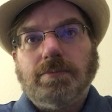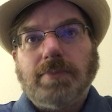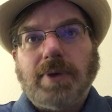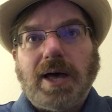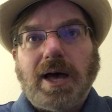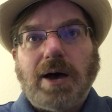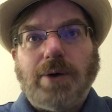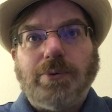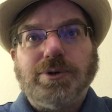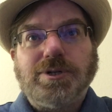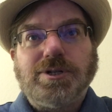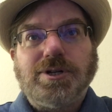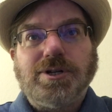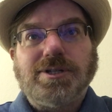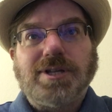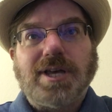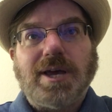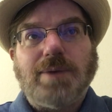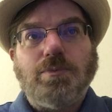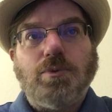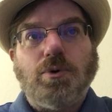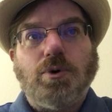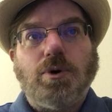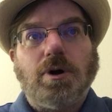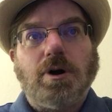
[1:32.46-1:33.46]
how should I
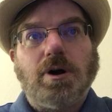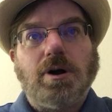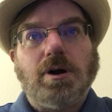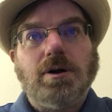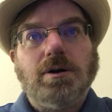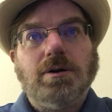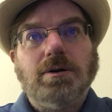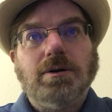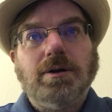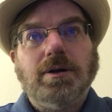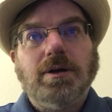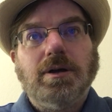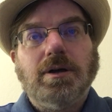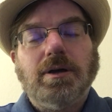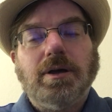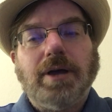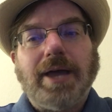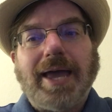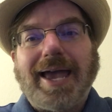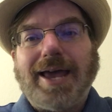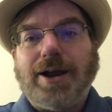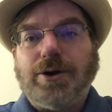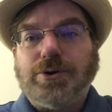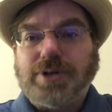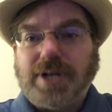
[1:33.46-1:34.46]
say, more
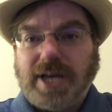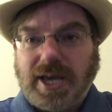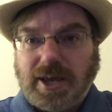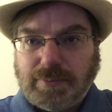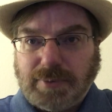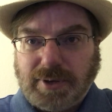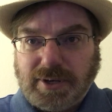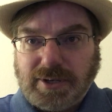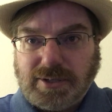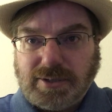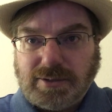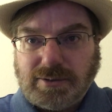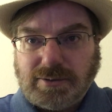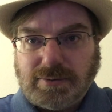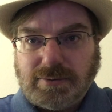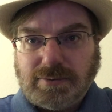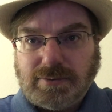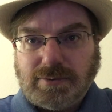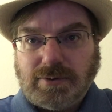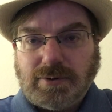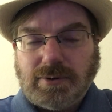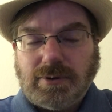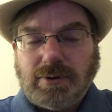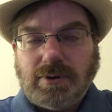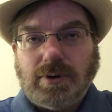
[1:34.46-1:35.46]
entertainment
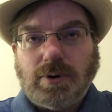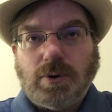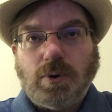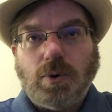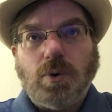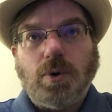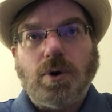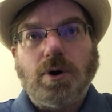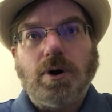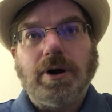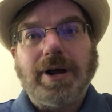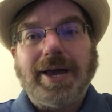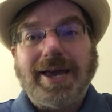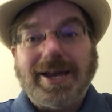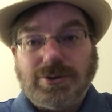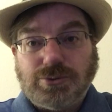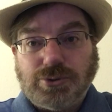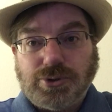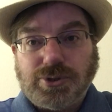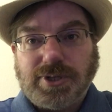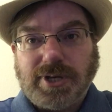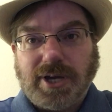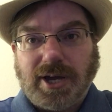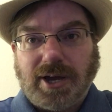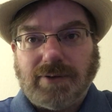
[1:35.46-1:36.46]
or
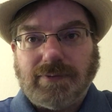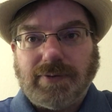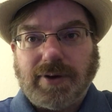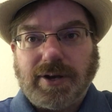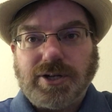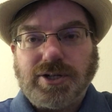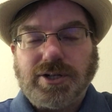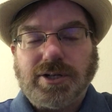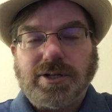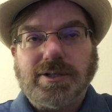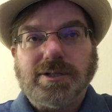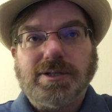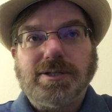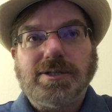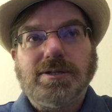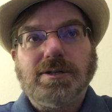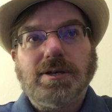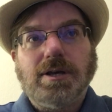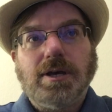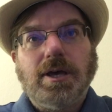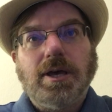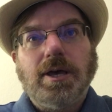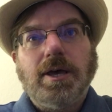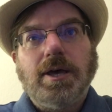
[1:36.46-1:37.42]
interesting inventions.